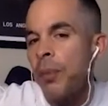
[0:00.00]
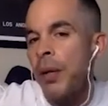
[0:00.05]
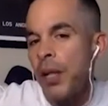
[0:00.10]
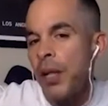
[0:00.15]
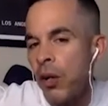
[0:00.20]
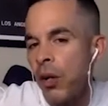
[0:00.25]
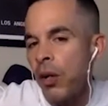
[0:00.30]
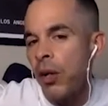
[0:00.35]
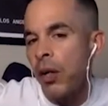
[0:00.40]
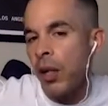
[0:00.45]
but I
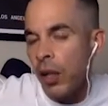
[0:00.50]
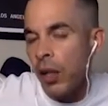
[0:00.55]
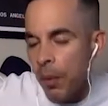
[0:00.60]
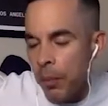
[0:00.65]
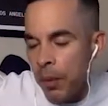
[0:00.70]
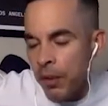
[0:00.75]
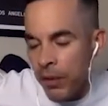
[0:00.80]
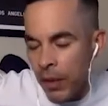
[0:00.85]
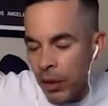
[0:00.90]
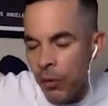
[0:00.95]
know
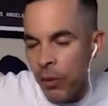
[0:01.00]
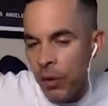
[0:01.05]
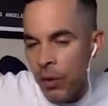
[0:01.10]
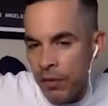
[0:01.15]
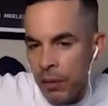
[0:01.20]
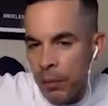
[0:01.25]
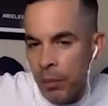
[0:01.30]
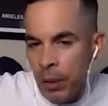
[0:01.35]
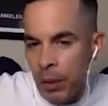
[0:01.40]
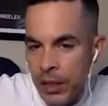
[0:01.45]
Colombia is like one of
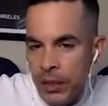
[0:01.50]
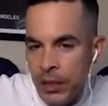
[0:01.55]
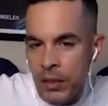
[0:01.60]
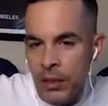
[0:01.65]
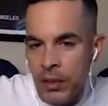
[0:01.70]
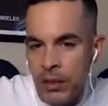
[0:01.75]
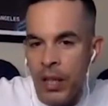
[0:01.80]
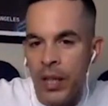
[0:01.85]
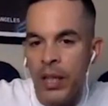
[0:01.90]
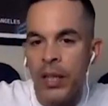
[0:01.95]
the places,
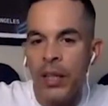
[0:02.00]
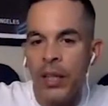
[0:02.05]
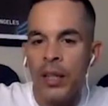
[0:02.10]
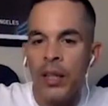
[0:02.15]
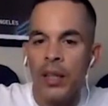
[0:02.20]
right?